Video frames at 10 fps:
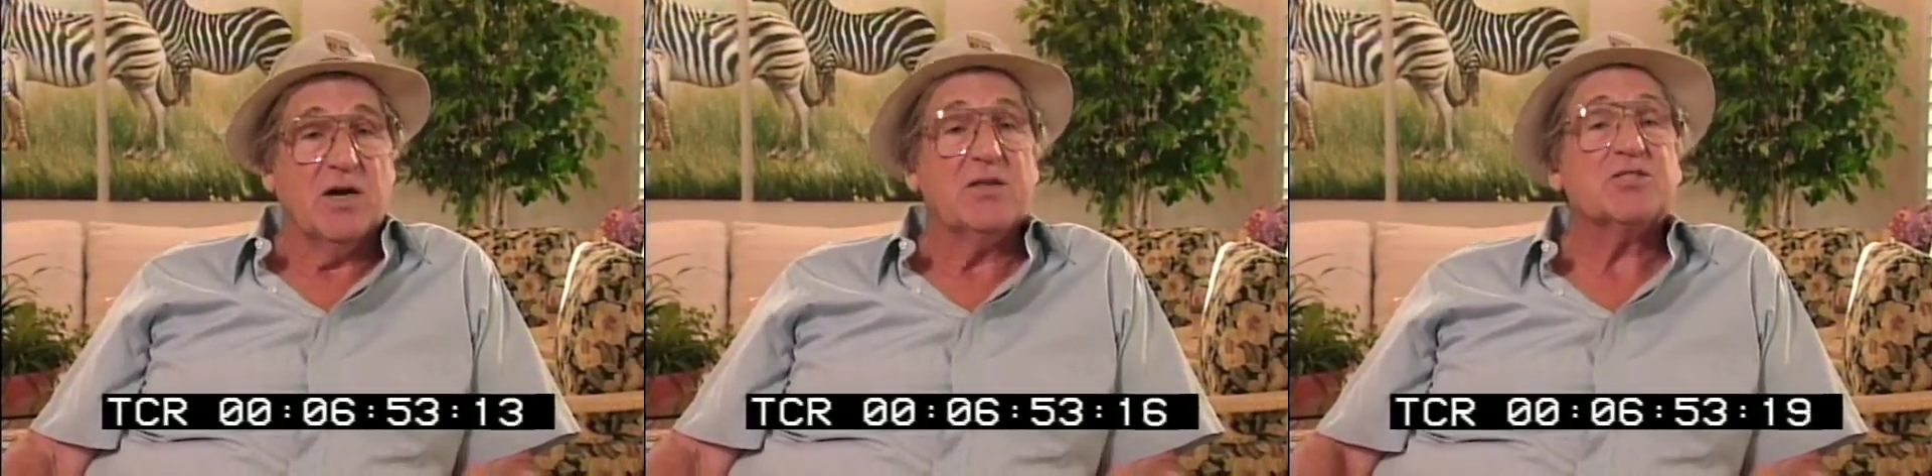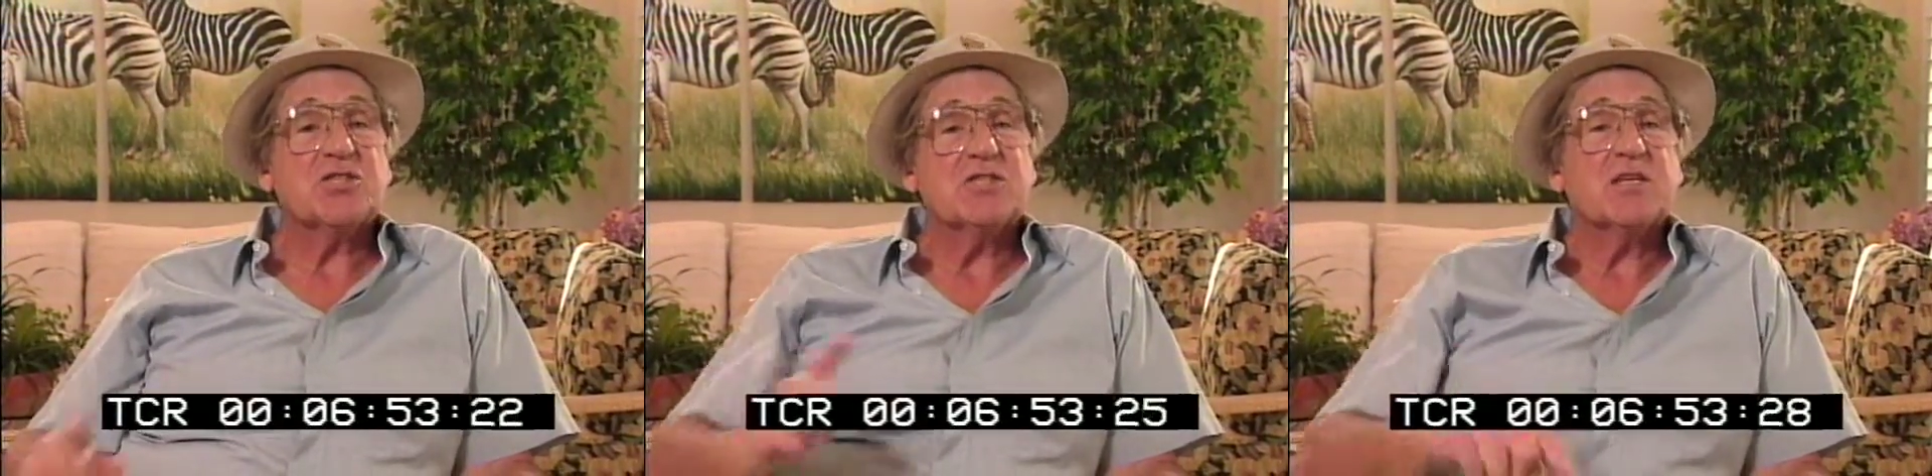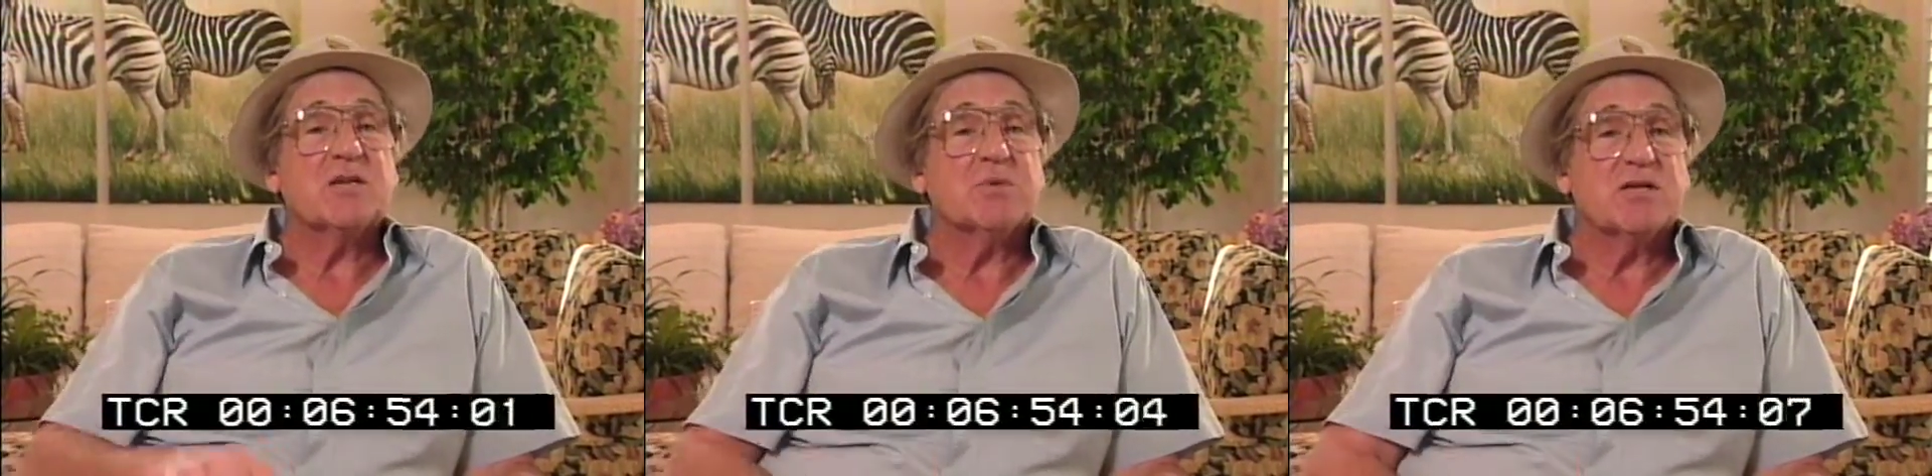I think she's
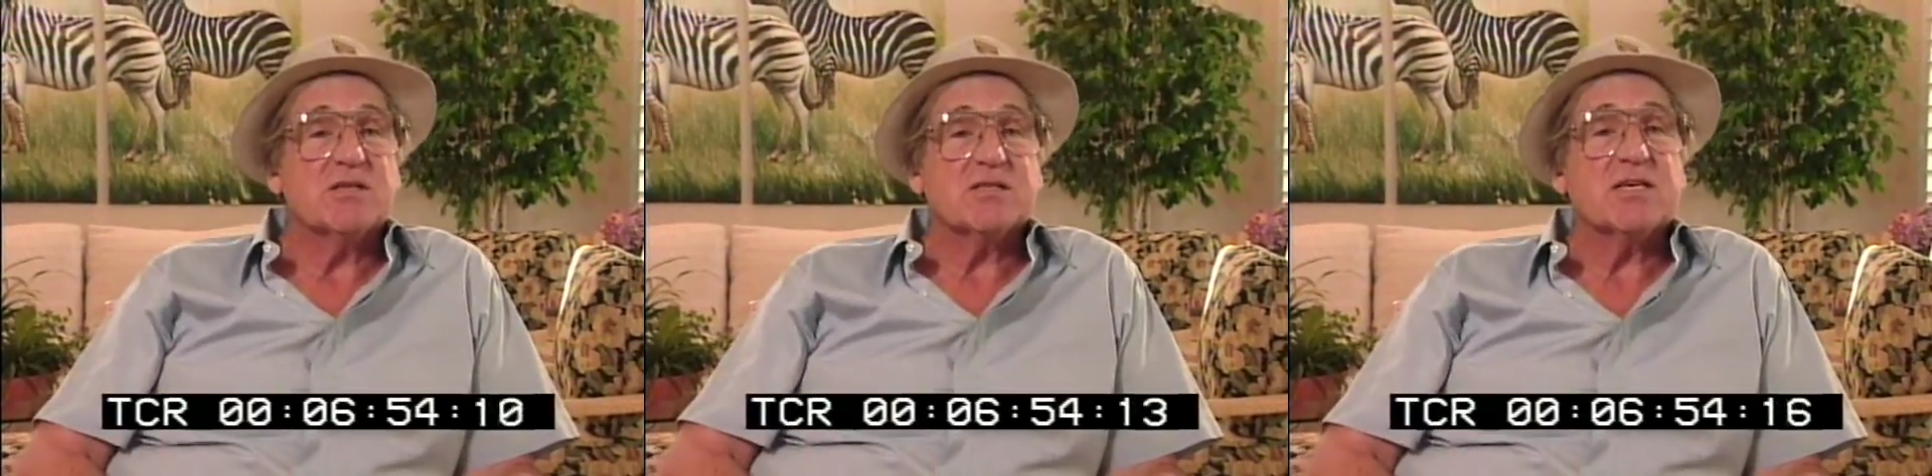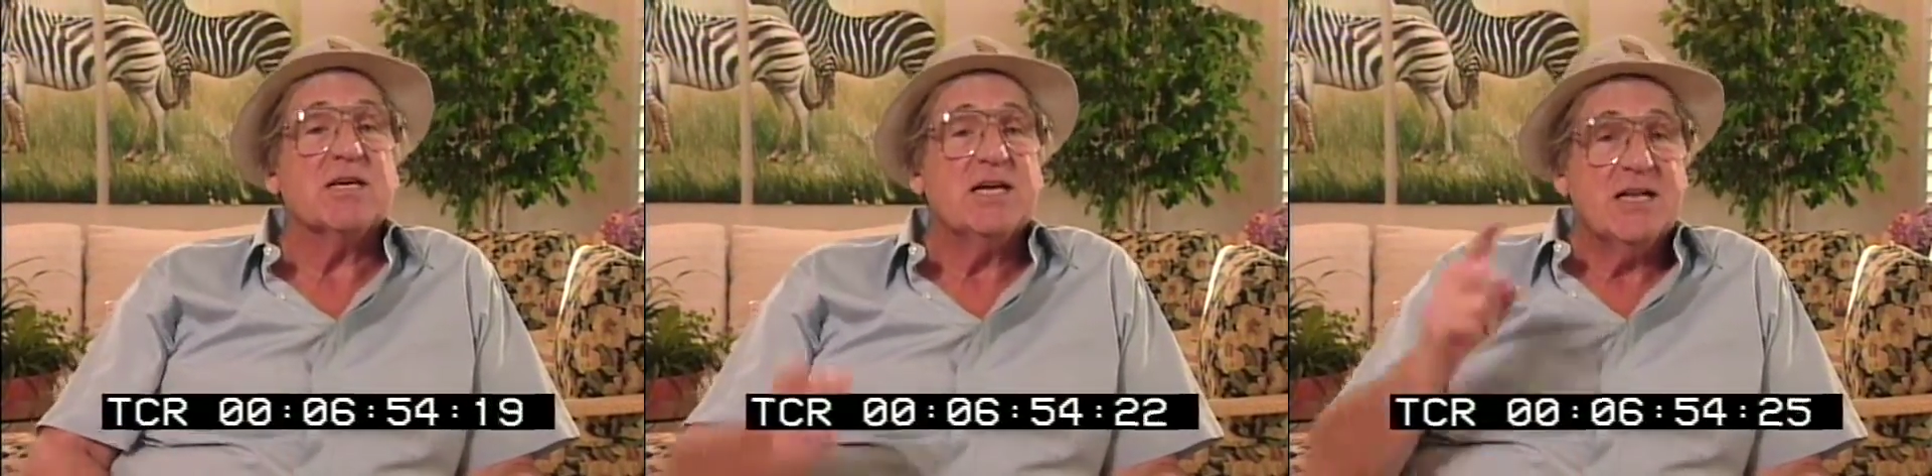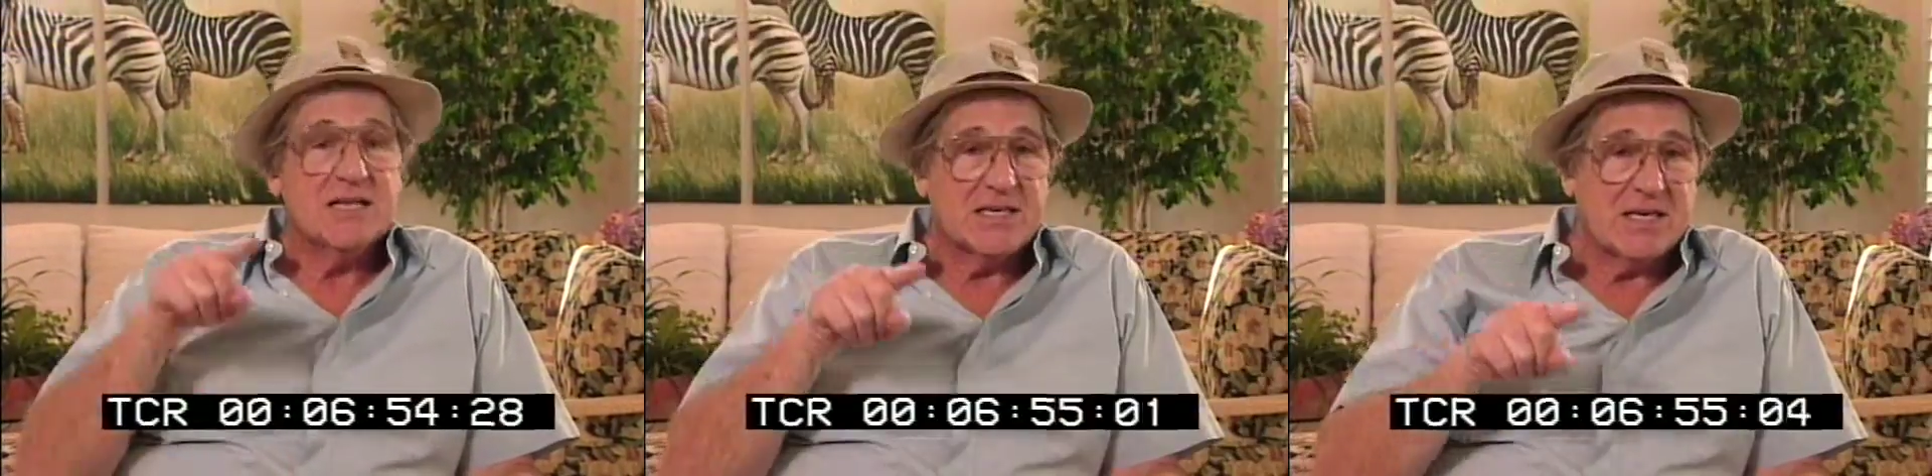got the ability to say,
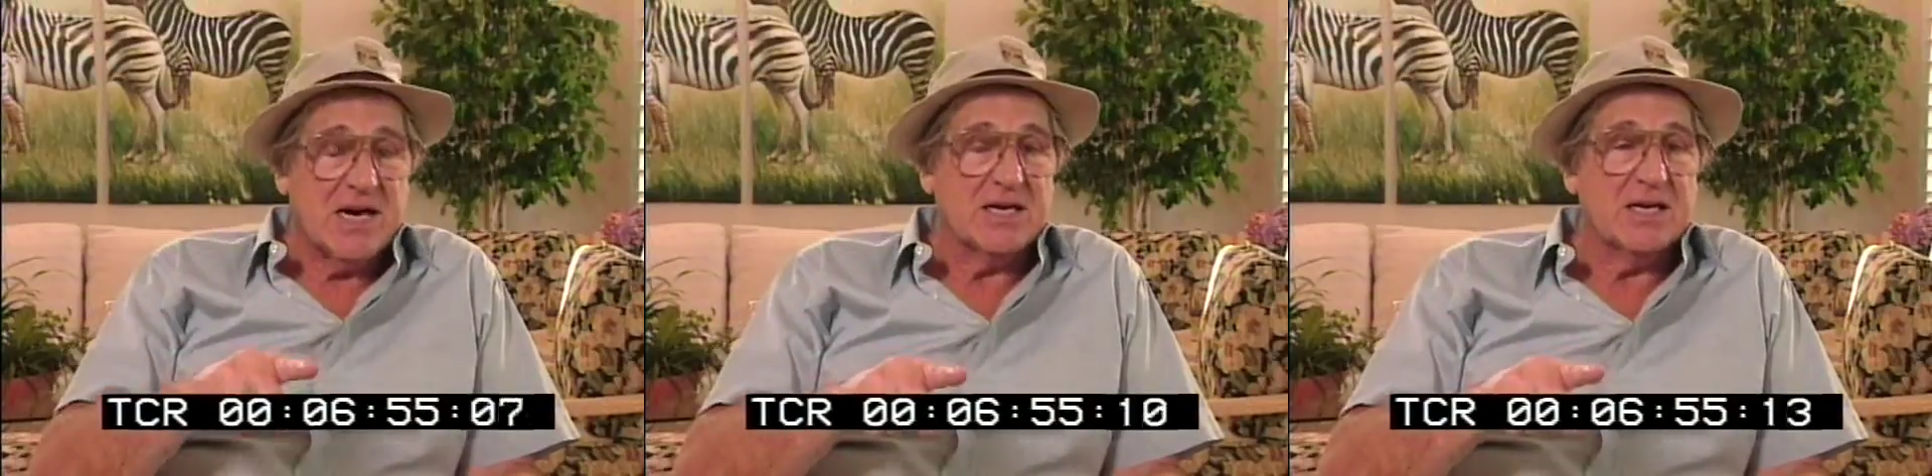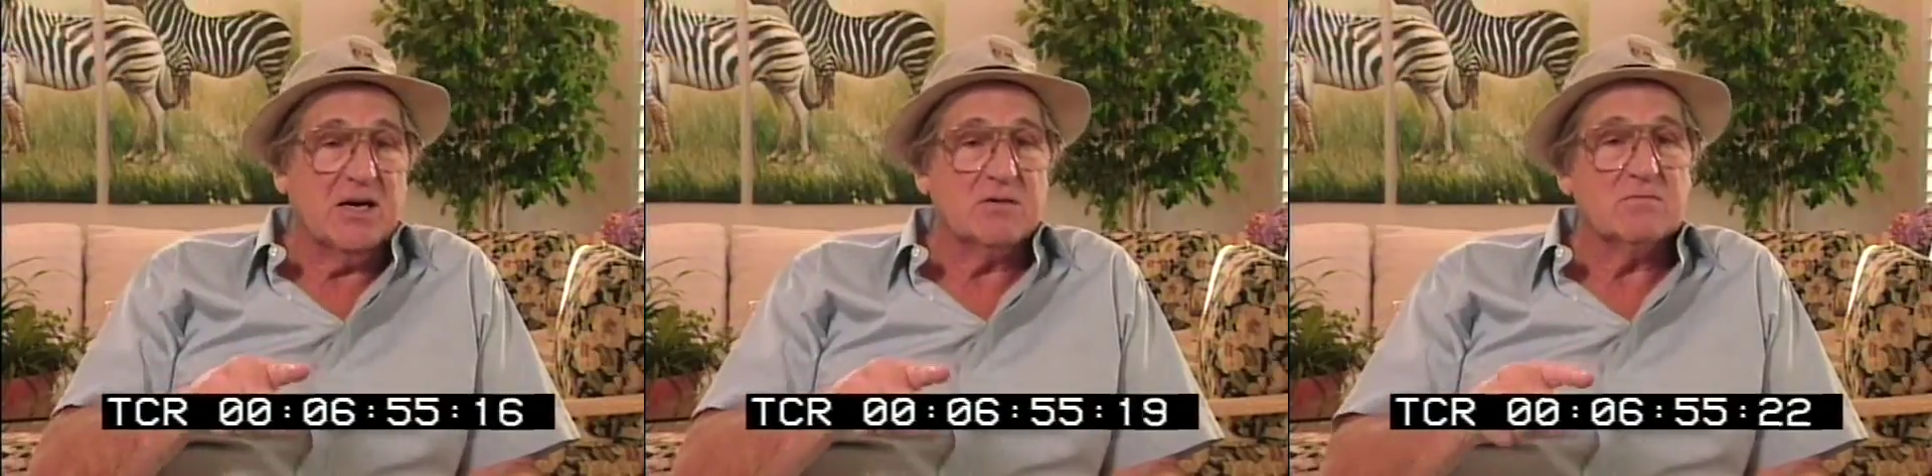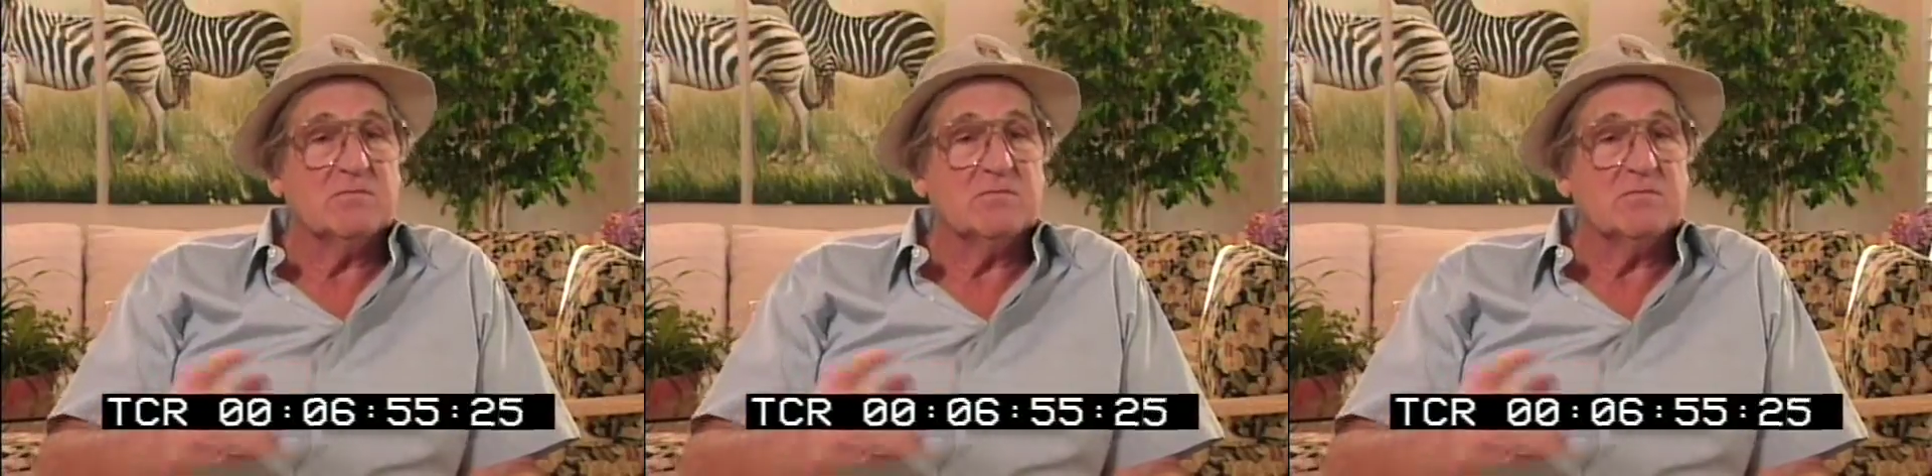cut it out.